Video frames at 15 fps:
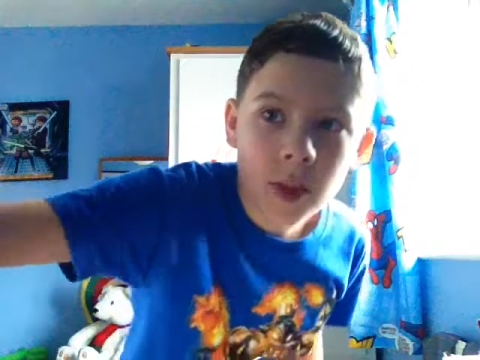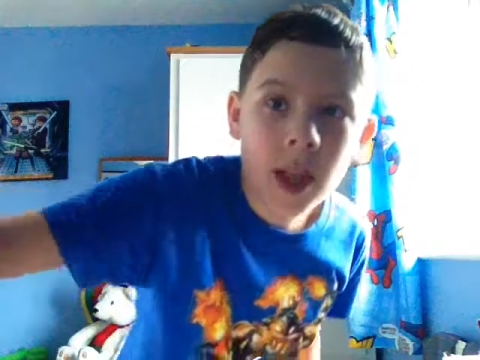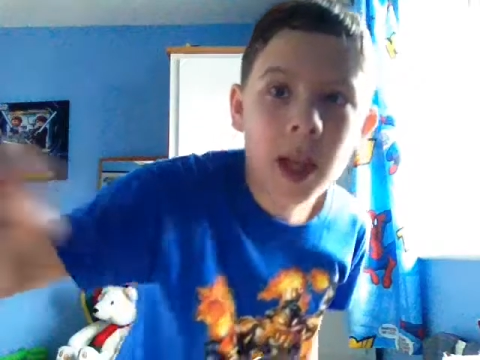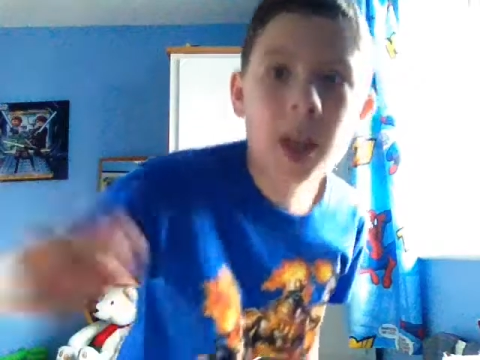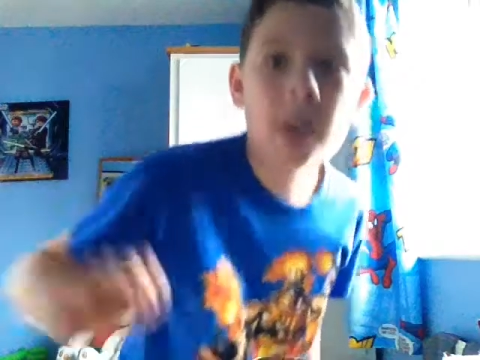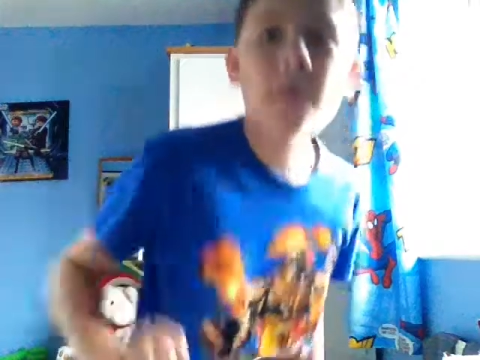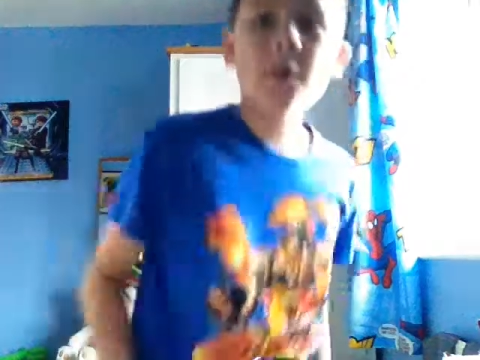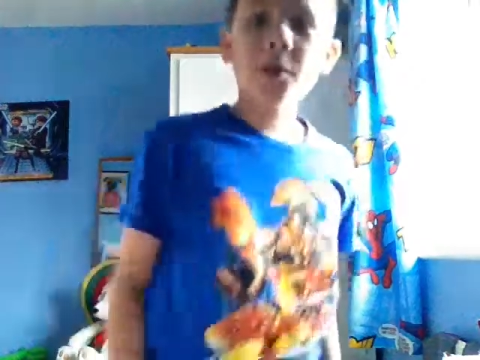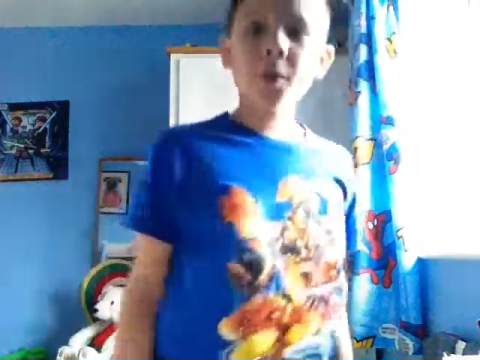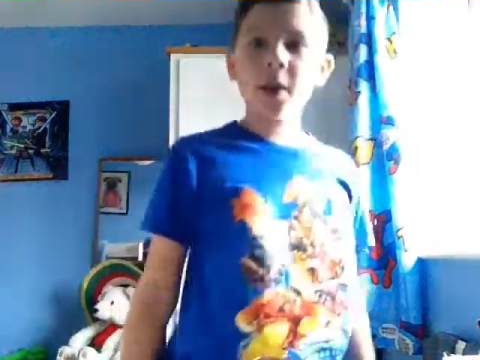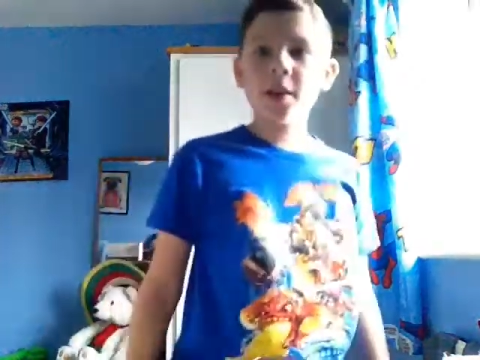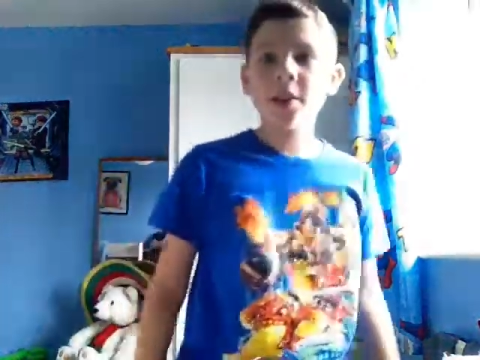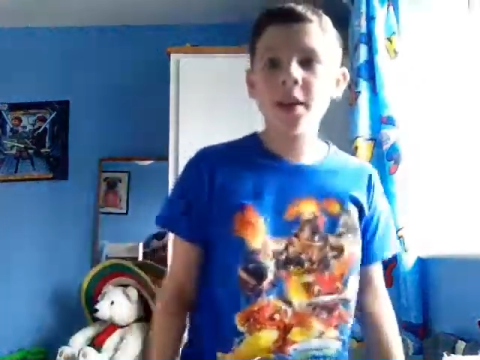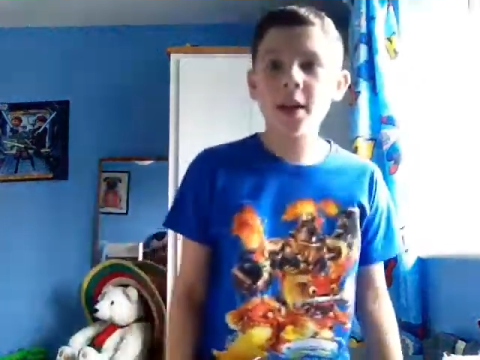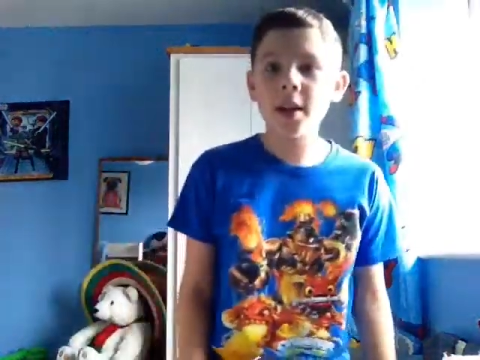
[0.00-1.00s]
Hey
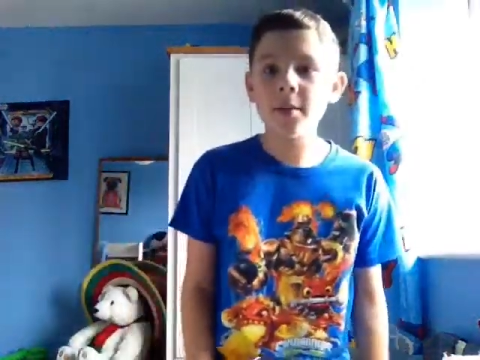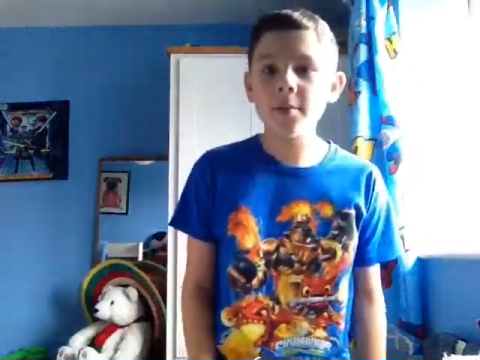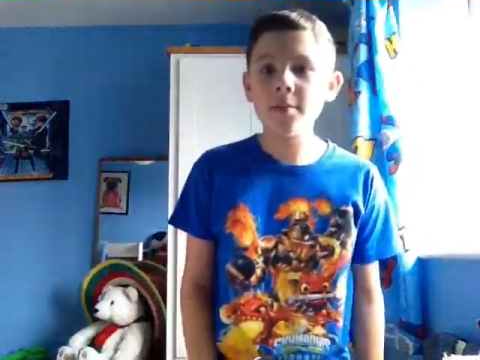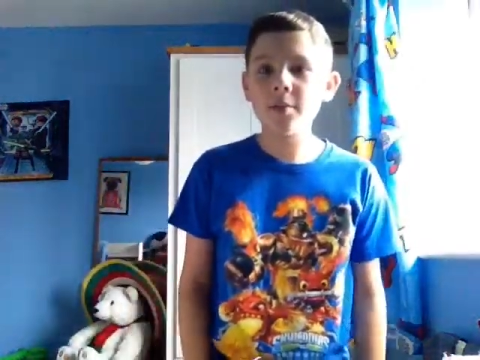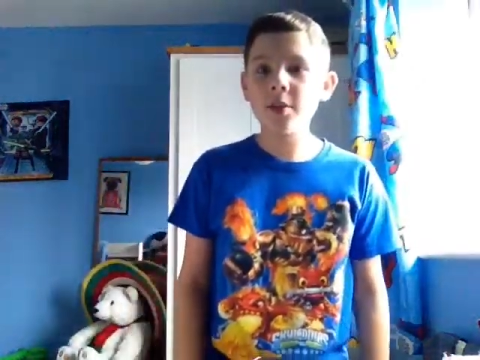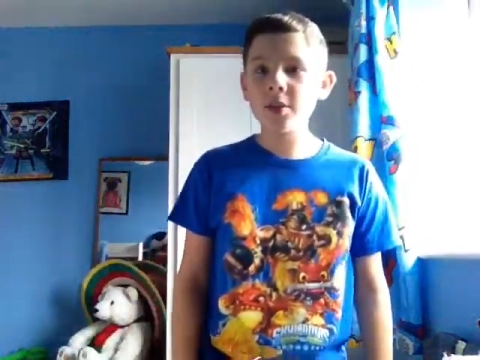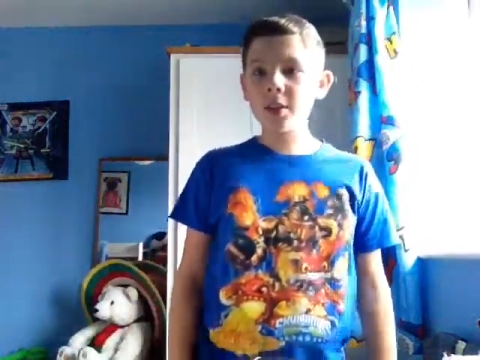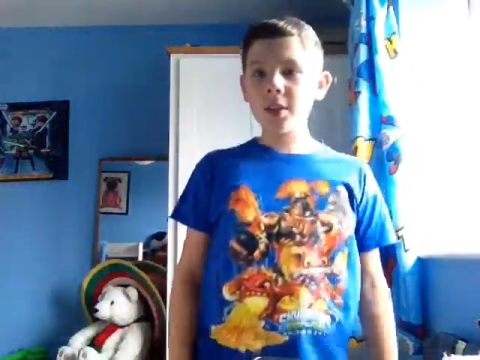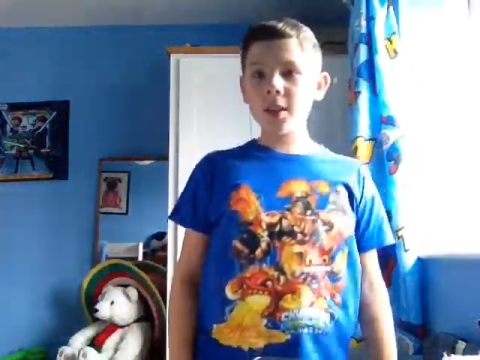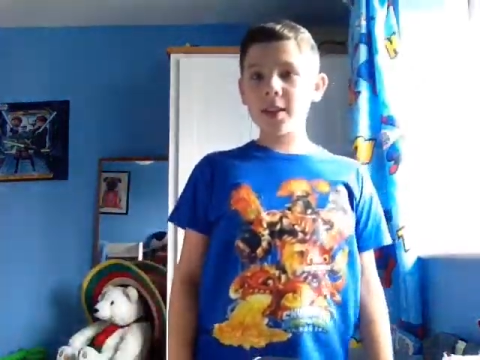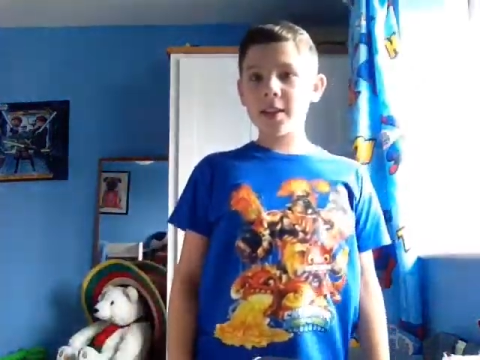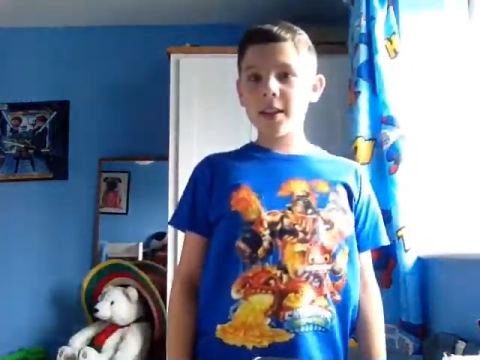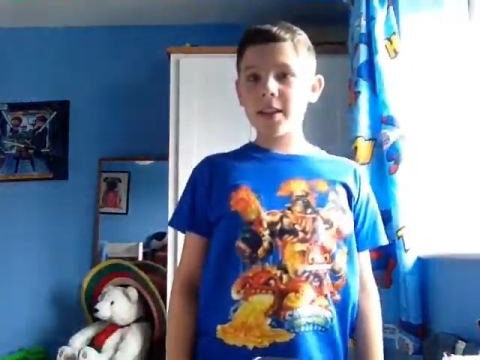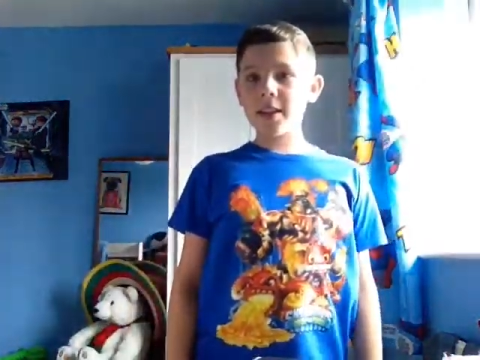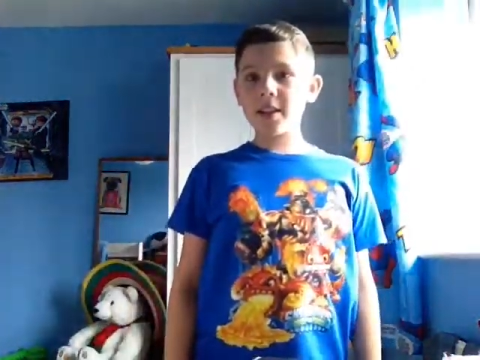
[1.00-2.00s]
everyone, um, just a
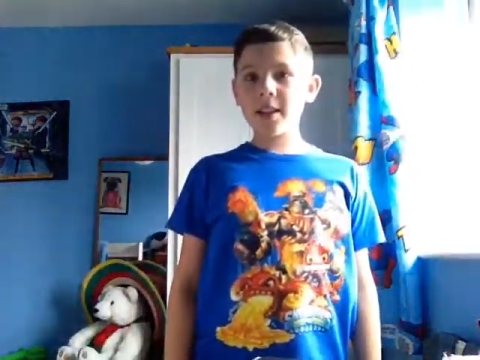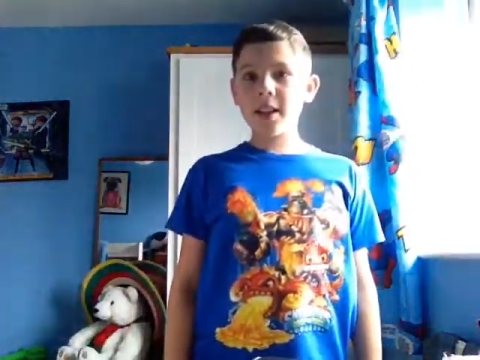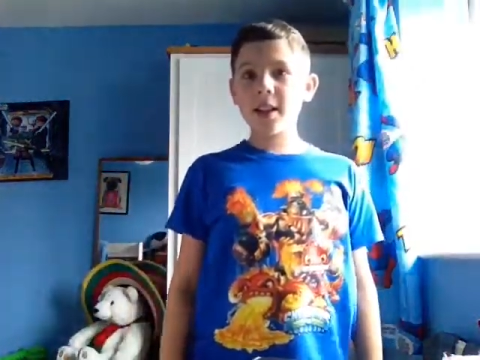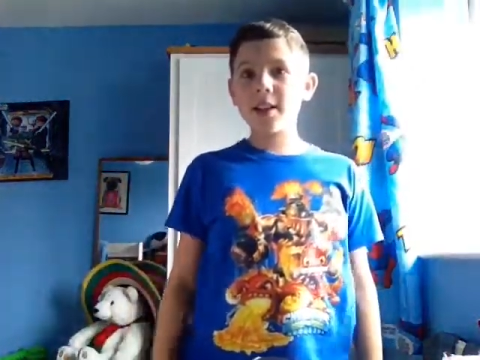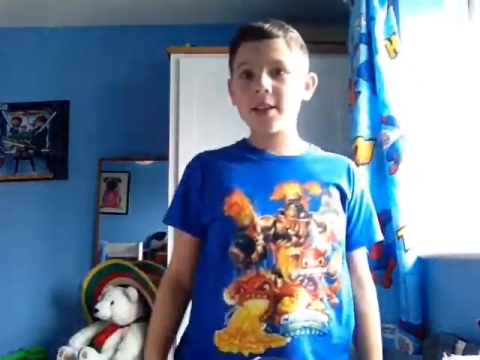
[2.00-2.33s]
quick thing today,